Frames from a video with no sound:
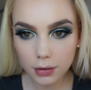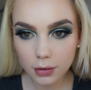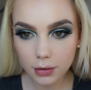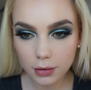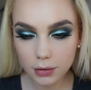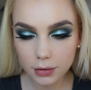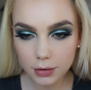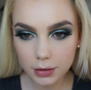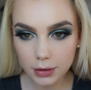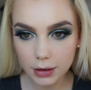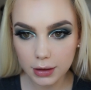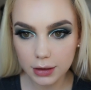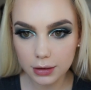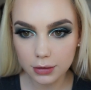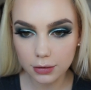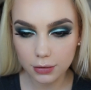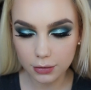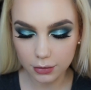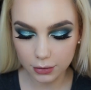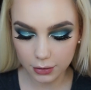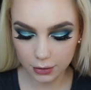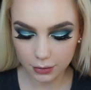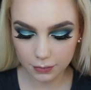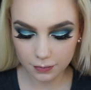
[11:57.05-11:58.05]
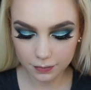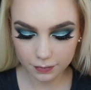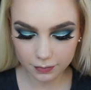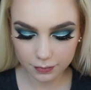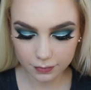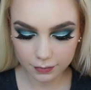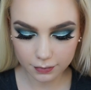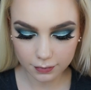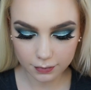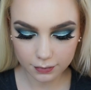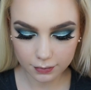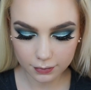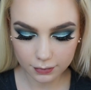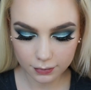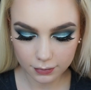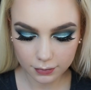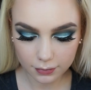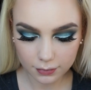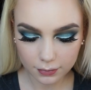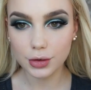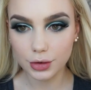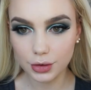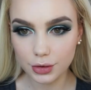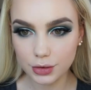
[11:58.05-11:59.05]
on the inner corner.
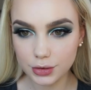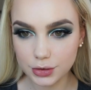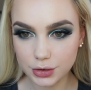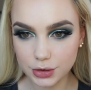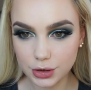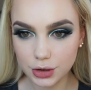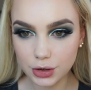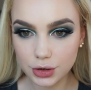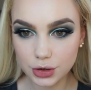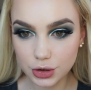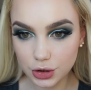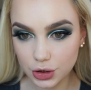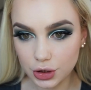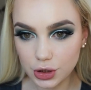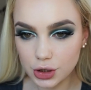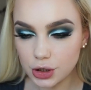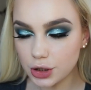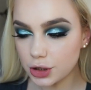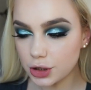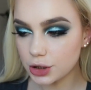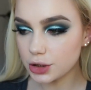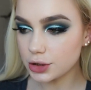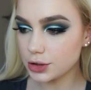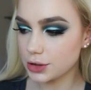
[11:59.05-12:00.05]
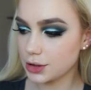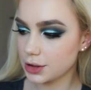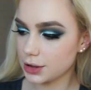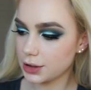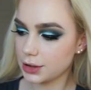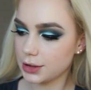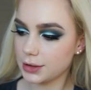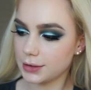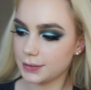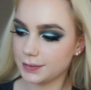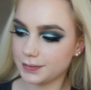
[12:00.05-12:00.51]
Cute, cute, cute.